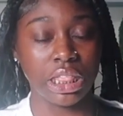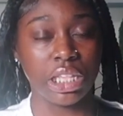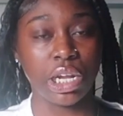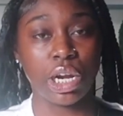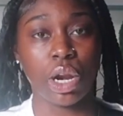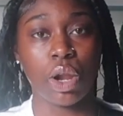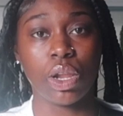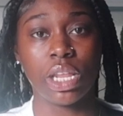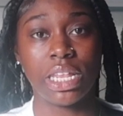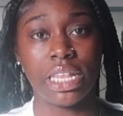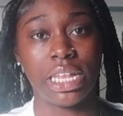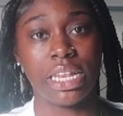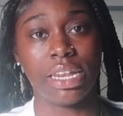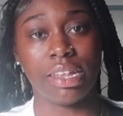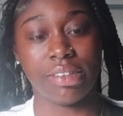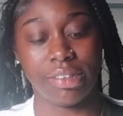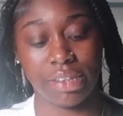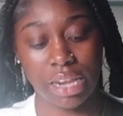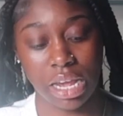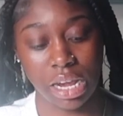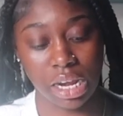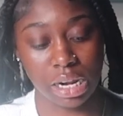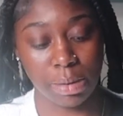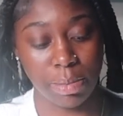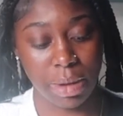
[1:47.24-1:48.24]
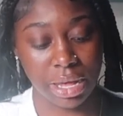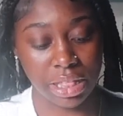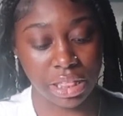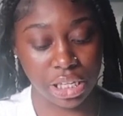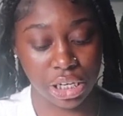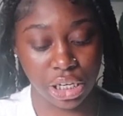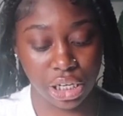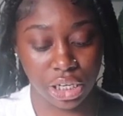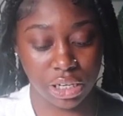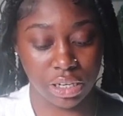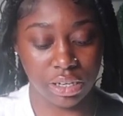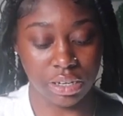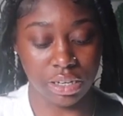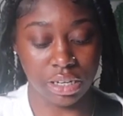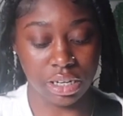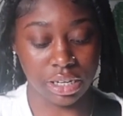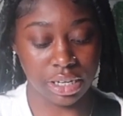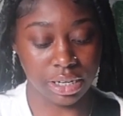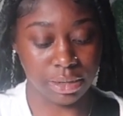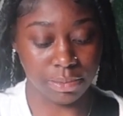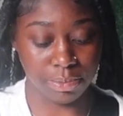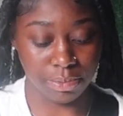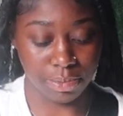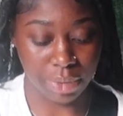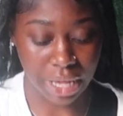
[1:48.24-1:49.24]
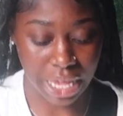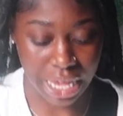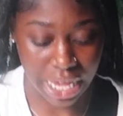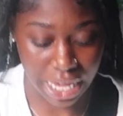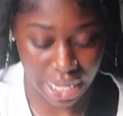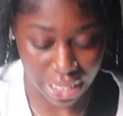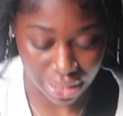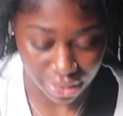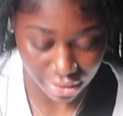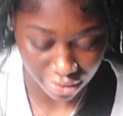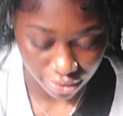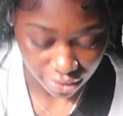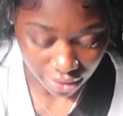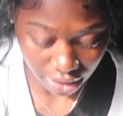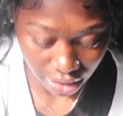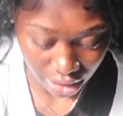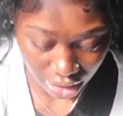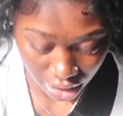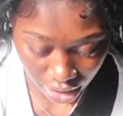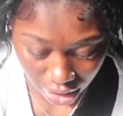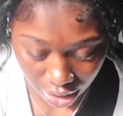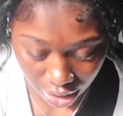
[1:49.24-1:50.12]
they're the only thing that's not gonna make these pants